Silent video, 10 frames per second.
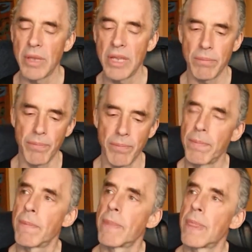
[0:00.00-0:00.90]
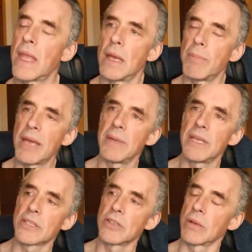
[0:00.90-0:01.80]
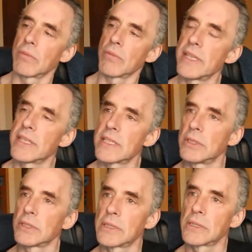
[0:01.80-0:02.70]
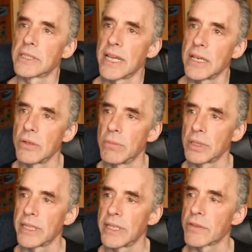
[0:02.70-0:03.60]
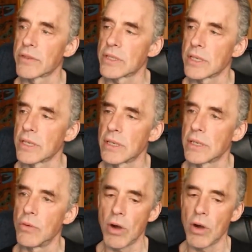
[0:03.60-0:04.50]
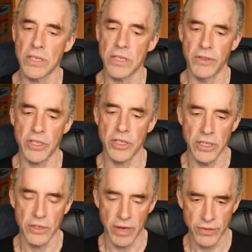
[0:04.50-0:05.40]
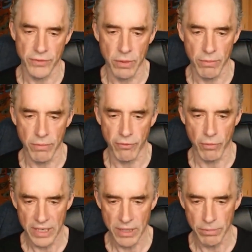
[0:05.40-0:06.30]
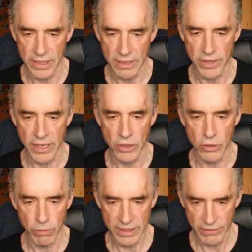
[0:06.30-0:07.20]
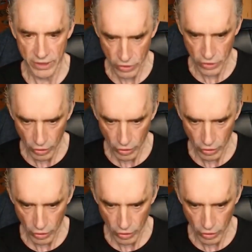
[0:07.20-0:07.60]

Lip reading: I mean, maybe it's not reasonable to say to believers, you aren't sufficiently transformed for me to believe that you believe in